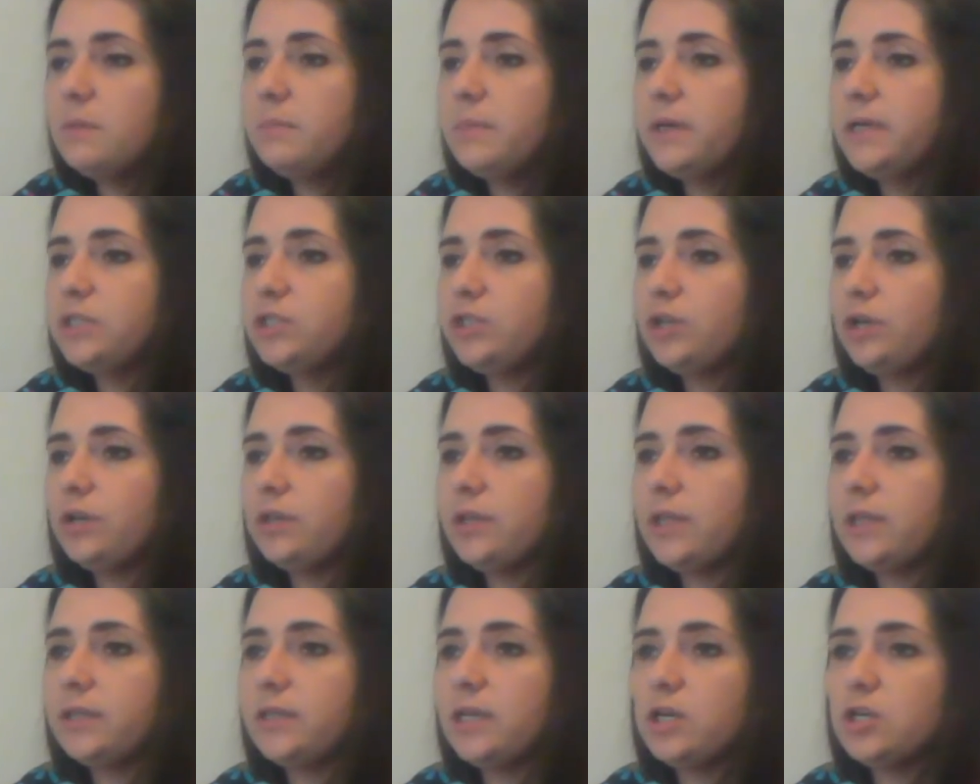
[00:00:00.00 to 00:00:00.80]
Make
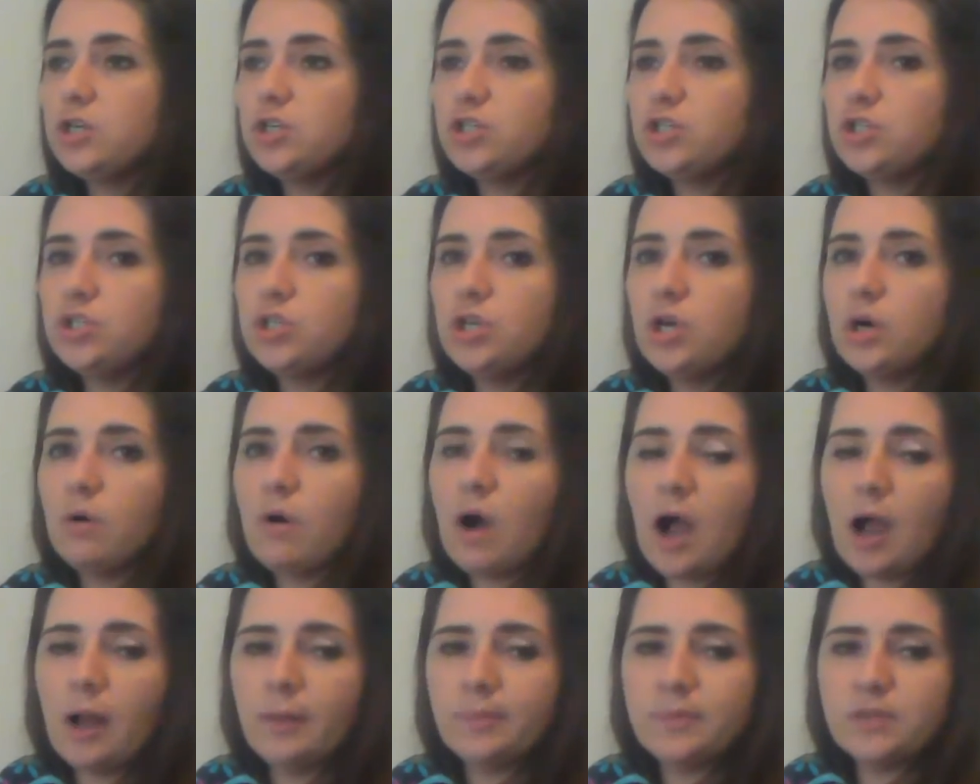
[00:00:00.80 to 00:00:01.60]
sure that there's no
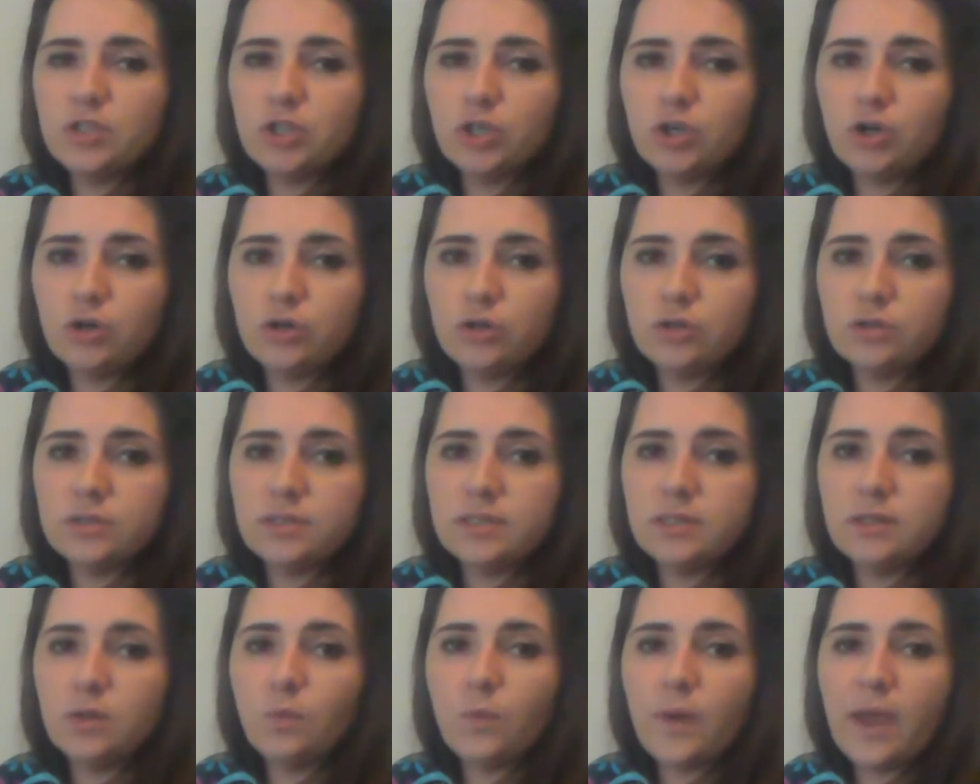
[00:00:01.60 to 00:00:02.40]
obstacles
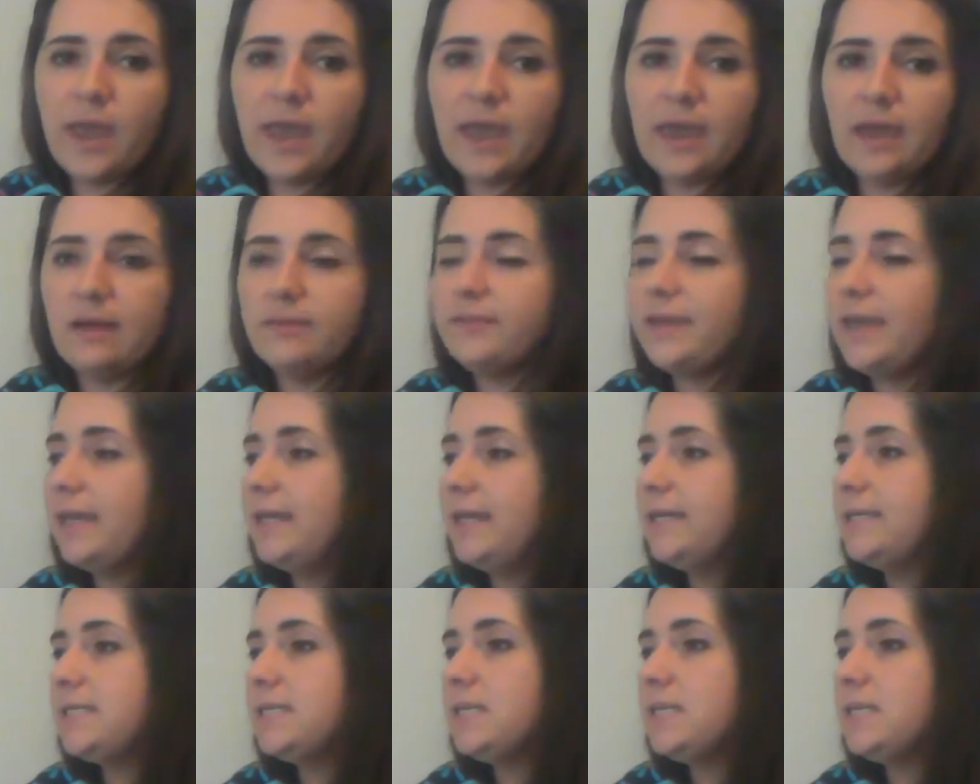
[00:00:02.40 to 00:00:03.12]
in the way of getting